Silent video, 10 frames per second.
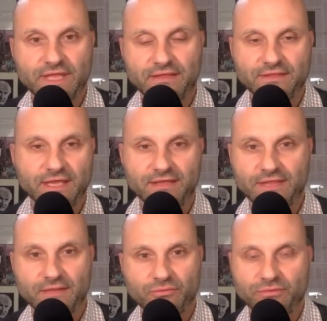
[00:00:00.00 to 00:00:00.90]
That that
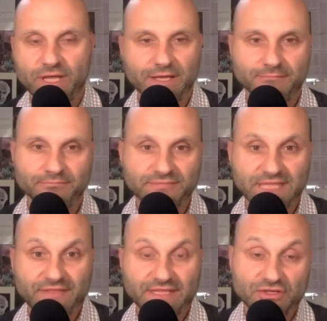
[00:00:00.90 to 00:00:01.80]
that um,
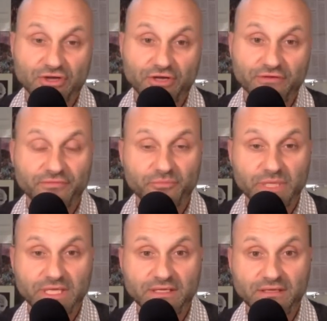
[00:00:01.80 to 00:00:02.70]
that that's kind of
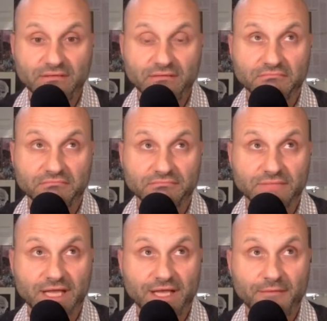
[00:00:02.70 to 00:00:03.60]
being.
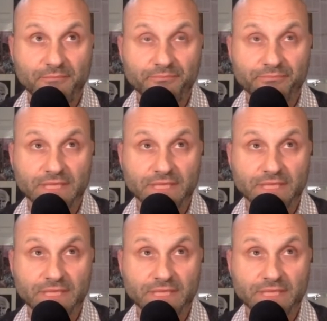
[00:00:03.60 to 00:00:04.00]
Um,